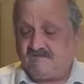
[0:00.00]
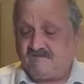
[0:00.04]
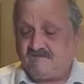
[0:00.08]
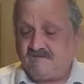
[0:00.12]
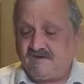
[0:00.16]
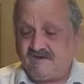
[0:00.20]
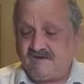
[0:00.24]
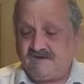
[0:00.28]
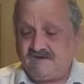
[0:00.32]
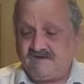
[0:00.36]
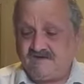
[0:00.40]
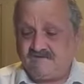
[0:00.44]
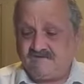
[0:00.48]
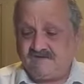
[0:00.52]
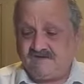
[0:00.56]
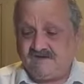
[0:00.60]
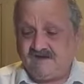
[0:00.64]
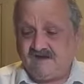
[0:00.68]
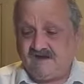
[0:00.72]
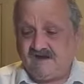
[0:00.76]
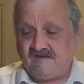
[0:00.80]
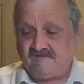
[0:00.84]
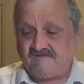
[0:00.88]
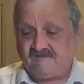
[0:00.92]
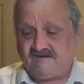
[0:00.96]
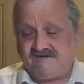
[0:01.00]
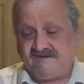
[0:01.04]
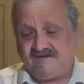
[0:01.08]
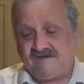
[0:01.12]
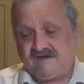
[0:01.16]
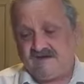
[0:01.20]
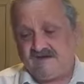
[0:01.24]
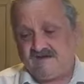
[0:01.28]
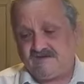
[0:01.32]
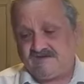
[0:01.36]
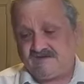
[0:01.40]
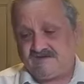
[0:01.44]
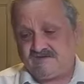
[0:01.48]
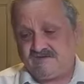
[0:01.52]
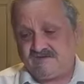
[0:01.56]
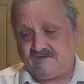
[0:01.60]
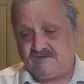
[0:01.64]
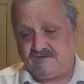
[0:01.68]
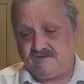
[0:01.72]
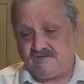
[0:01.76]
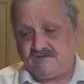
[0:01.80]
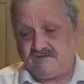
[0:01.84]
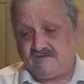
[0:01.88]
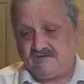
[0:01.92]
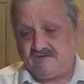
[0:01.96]
But if you have the chance
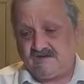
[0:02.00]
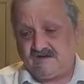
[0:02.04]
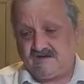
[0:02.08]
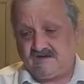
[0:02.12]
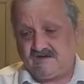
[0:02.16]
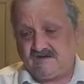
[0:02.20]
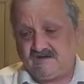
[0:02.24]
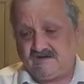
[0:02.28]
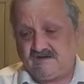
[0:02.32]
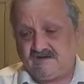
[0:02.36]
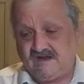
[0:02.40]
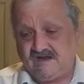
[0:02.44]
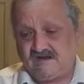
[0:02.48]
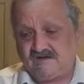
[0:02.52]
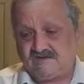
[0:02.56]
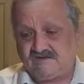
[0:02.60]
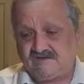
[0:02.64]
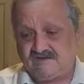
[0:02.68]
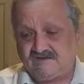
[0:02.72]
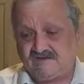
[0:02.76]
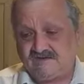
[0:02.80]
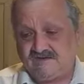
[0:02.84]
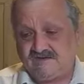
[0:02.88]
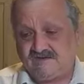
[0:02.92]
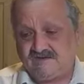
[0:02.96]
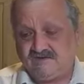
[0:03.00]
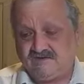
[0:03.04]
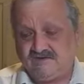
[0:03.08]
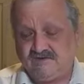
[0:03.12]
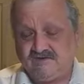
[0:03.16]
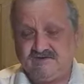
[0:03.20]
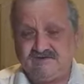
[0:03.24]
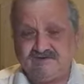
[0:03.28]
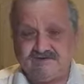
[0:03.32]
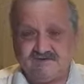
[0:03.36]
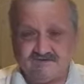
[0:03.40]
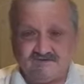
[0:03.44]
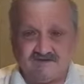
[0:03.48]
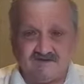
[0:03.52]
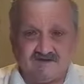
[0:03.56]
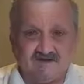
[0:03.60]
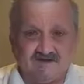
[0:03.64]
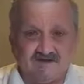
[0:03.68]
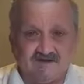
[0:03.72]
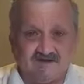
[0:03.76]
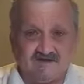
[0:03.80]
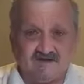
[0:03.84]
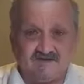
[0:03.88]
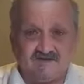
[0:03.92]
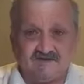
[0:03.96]
to actually do something
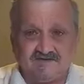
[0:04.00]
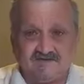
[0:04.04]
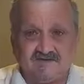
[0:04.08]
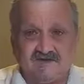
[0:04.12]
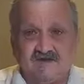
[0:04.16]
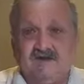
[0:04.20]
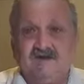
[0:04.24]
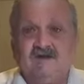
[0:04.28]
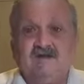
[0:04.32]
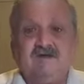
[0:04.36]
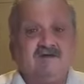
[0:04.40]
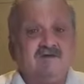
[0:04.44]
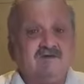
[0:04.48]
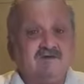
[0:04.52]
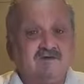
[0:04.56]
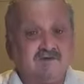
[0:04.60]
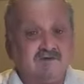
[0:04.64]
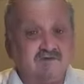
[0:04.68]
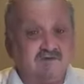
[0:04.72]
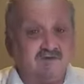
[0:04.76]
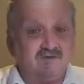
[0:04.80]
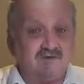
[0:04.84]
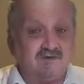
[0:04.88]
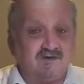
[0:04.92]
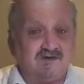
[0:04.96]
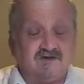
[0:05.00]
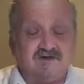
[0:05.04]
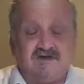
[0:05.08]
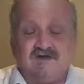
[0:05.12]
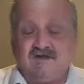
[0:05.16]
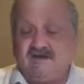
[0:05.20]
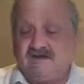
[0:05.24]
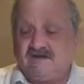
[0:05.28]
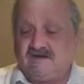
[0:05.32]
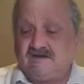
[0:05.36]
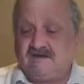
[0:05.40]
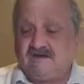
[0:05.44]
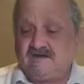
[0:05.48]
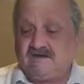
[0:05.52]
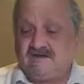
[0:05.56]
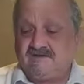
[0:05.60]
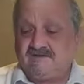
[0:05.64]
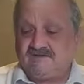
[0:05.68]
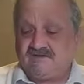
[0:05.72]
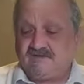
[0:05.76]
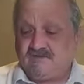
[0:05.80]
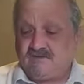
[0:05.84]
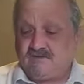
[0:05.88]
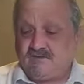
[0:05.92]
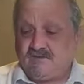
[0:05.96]
like this, do it,
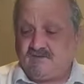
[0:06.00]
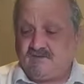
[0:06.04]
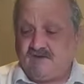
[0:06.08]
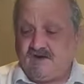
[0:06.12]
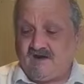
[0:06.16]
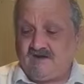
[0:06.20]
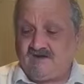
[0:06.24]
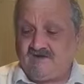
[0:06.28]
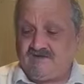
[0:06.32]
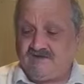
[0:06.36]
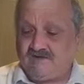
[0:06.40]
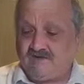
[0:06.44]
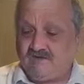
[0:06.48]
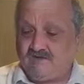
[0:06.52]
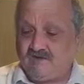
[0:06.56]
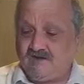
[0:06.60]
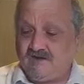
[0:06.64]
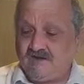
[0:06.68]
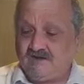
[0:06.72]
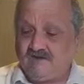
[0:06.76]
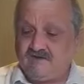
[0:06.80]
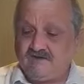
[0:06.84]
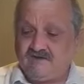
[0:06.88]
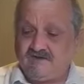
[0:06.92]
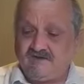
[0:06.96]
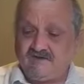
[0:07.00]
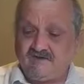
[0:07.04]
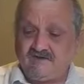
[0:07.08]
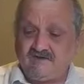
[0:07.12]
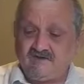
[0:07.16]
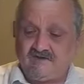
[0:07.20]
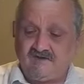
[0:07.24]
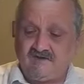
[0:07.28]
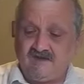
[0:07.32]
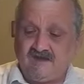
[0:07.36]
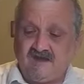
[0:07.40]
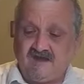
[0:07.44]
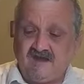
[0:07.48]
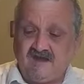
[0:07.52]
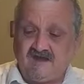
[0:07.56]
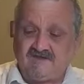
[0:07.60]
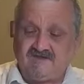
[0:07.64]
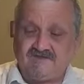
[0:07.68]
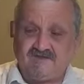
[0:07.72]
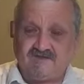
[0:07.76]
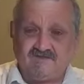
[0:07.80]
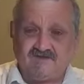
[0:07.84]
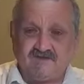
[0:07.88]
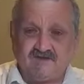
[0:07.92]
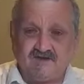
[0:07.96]
because it provides you a way to
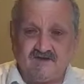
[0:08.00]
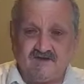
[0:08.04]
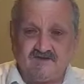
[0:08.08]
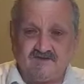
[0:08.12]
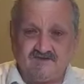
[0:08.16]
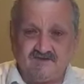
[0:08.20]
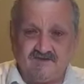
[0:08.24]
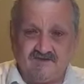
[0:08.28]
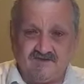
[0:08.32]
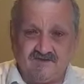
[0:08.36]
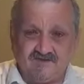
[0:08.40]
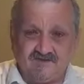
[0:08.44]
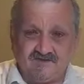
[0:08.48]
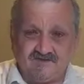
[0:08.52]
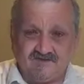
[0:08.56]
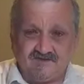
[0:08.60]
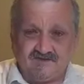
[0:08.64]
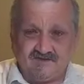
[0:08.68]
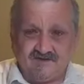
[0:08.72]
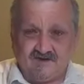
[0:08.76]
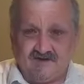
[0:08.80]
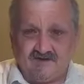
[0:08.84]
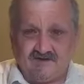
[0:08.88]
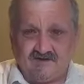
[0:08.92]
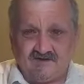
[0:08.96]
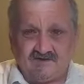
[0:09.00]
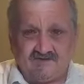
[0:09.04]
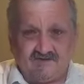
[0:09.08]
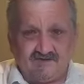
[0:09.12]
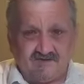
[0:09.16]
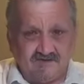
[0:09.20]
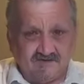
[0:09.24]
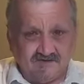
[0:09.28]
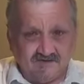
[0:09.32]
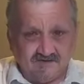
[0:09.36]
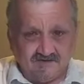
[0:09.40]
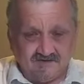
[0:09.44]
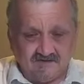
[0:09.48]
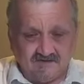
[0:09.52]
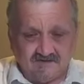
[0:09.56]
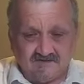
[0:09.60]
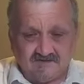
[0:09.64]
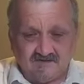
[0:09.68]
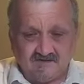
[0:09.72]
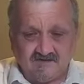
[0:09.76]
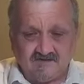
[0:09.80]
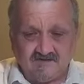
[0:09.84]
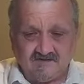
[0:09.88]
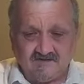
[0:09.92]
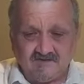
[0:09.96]
add something other than the generic tree
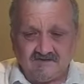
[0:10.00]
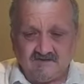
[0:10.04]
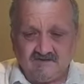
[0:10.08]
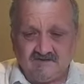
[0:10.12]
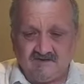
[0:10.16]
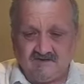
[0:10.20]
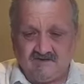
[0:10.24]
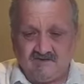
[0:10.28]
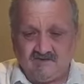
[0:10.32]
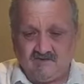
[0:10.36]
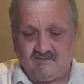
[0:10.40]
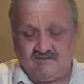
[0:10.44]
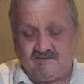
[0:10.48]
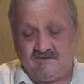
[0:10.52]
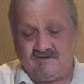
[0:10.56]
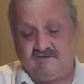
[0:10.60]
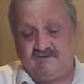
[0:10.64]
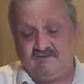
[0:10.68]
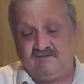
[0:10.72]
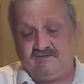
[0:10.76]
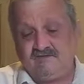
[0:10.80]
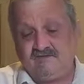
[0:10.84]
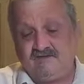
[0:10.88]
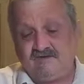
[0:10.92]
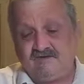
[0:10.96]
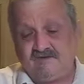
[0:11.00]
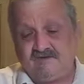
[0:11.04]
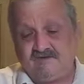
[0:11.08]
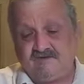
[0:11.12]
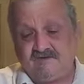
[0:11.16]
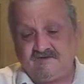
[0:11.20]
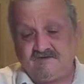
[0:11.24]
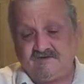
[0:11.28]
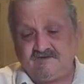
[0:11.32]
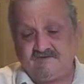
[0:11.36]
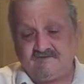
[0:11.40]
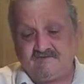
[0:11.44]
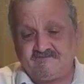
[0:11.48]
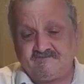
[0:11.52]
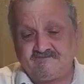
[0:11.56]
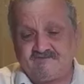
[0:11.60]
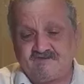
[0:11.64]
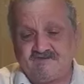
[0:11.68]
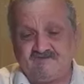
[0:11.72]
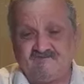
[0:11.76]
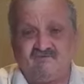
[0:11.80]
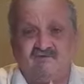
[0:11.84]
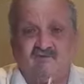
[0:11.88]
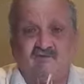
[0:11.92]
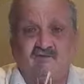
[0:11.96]
look, a little bit of
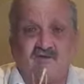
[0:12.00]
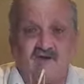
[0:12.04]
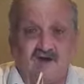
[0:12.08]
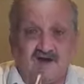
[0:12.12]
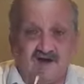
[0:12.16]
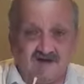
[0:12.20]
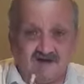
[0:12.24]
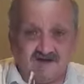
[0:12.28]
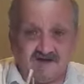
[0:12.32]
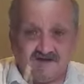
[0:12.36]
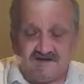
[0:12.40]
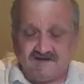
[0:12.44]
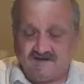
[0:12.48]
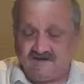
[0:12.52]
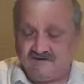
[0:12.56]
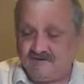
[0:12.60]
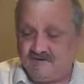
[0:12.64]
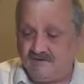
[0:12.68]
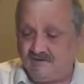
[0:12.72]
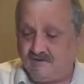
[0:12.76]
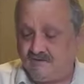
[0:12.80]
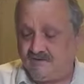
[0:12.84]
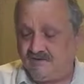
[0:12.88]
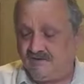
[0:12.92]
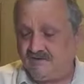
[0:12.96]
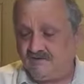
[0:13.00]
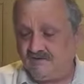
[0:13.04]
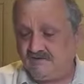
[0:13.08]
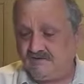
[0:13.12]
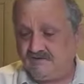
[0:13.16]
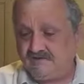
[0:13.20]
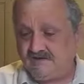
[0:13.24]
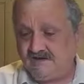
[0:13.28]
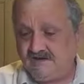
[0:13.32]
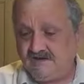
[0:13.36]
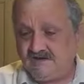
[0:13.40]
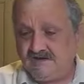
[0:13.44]
variety in your build,